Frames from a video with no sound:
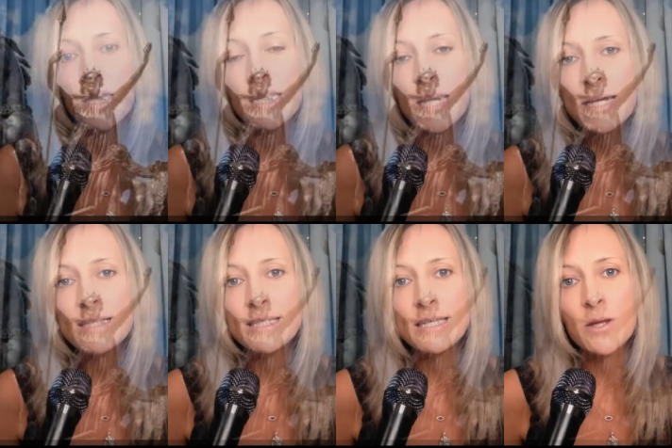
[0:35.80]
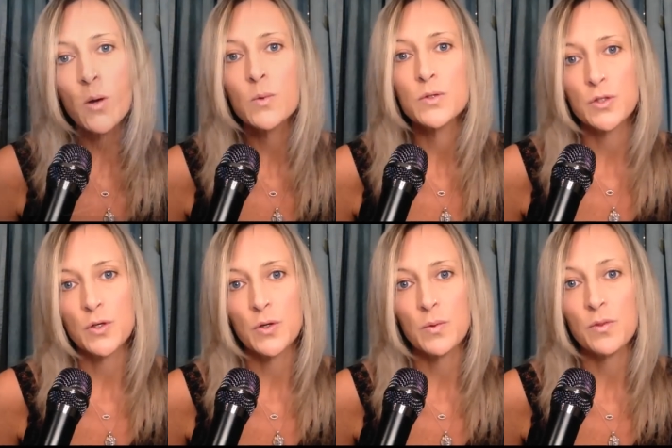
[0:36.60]
In
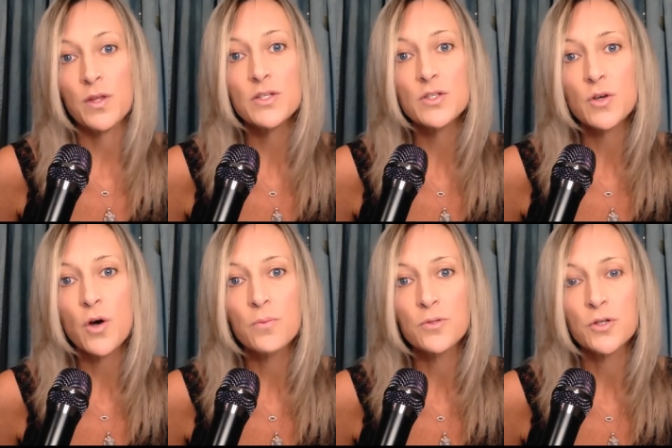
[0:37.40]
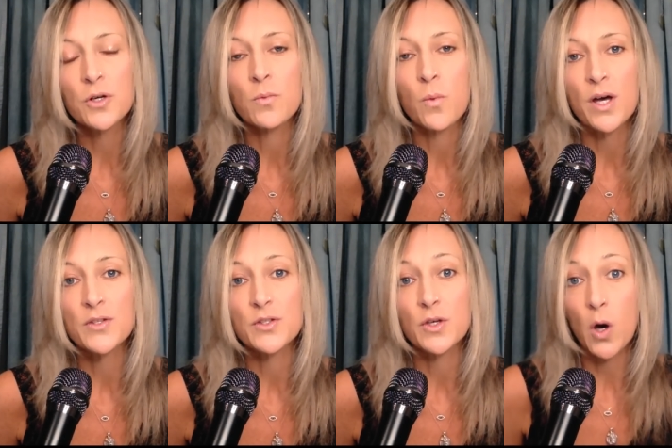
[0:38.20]
1902, this sculpture
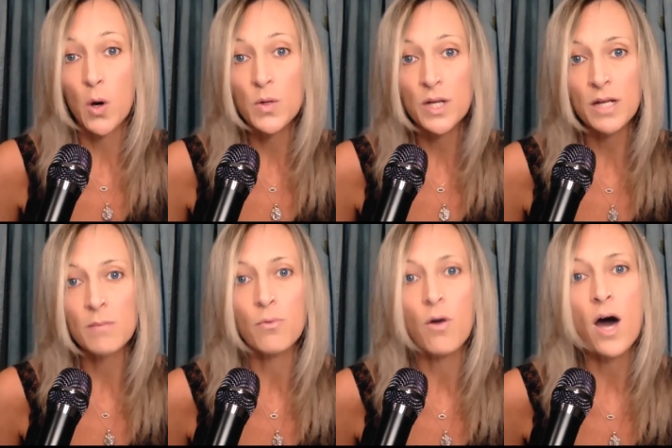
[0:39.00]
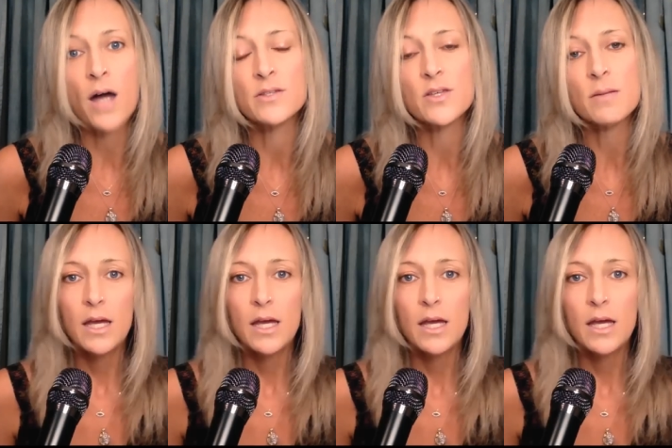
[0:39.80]
was coated in bronze